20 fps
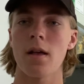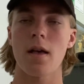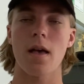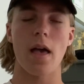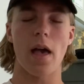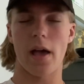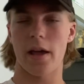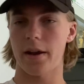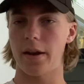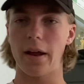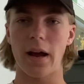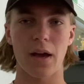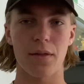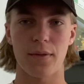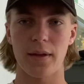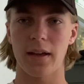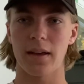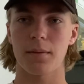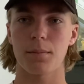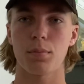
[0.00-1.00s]
and I
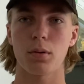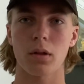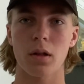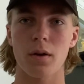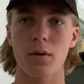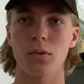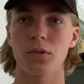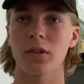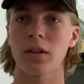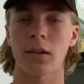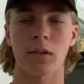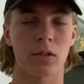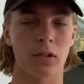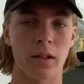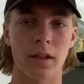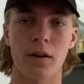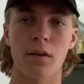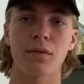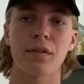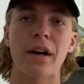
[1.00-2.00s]
think Palou is going to
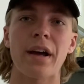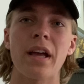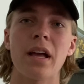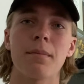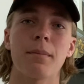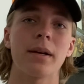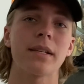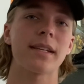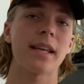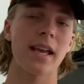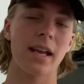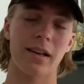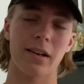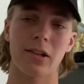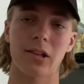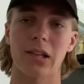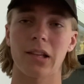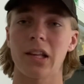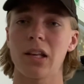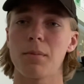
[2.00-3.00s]
solidify it by taking
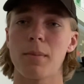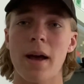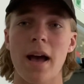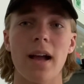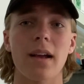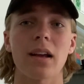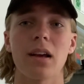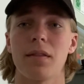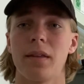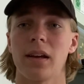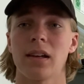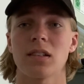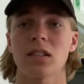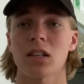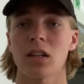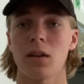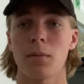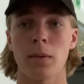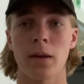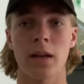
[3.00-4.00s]
his lead back. I think it's
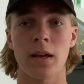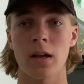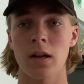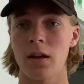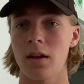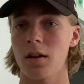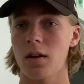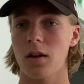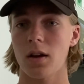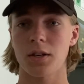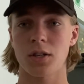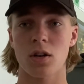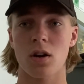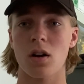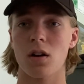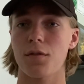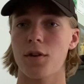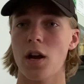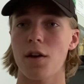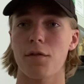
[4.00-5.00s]
going to be a
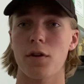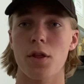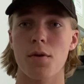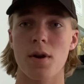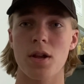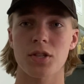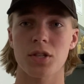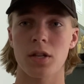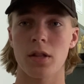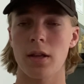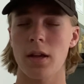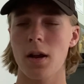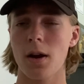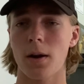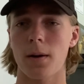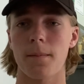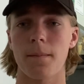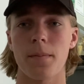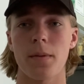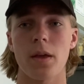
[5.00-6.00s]
dogfight for the rest of the
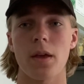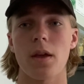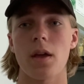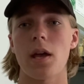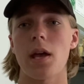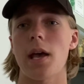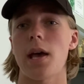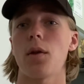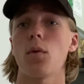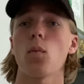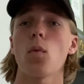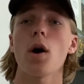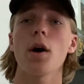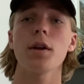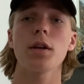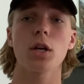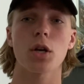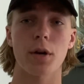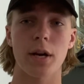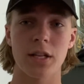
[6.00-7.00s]
year. And
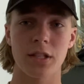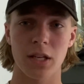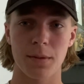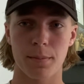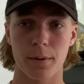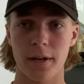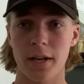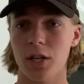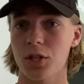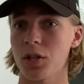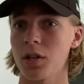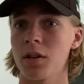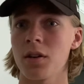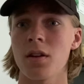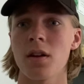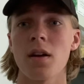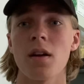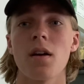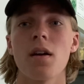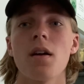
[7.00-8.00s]
one crazy
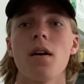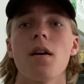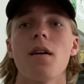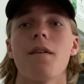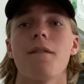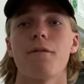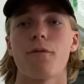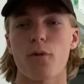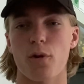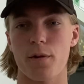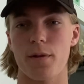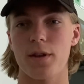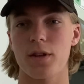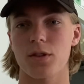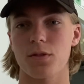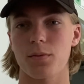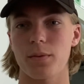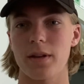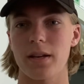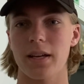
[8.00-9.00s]
prediction for
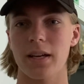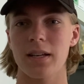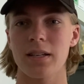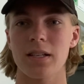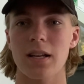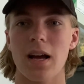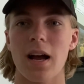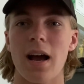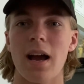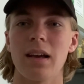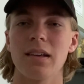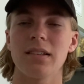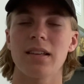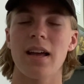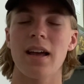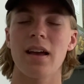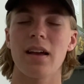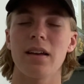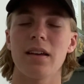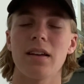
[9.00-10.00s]
this weekend, I
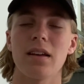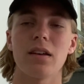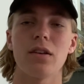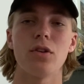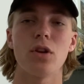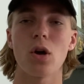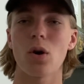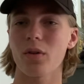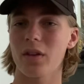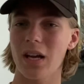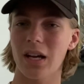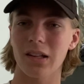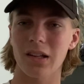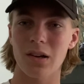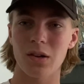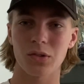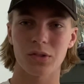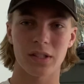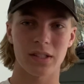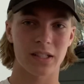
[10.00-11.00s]
say no
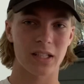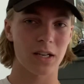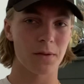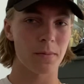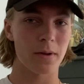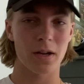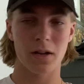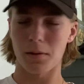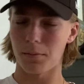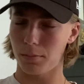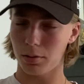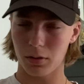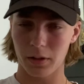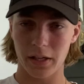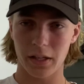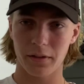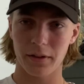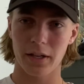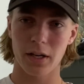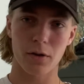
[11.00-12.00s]
yellows. It's going to be a
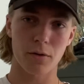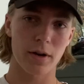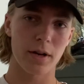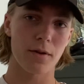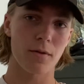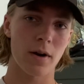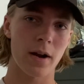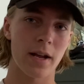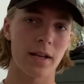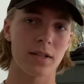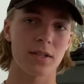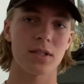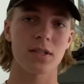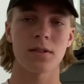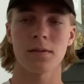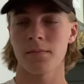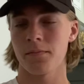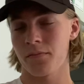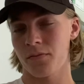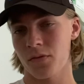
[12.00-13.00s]
completely green race.
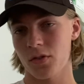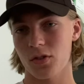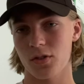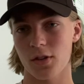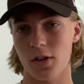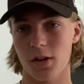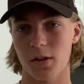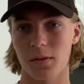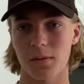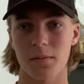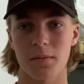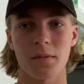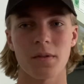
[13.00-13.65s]
So